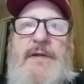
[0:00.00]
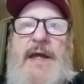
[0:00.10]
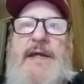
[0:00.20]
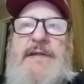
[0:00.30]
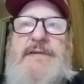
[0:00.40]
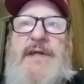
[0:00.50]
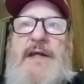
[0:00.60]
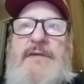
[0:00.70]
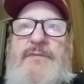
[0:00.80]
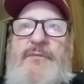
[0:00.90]
Yeah, he's
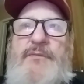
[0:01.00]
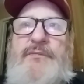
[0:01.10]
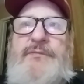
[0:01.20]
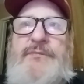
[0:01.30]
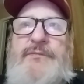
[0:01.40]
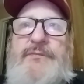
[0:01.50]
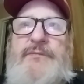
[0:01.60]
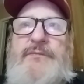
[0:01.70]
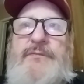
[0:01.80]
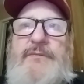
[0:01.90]
dead.
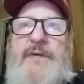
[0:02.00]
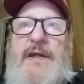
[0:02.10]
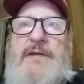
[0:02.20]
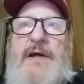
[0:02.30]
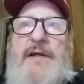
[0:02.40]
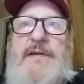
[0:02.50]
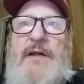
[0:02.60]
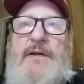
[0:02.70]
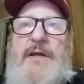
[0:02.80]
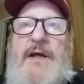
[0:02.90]
He died in a
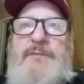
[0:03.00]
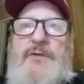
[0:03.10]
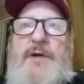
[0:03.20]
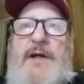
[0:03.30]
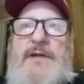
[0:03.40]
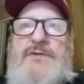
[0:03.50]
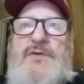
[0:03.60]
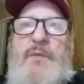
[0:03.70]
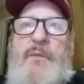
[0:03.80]
helicopter crash.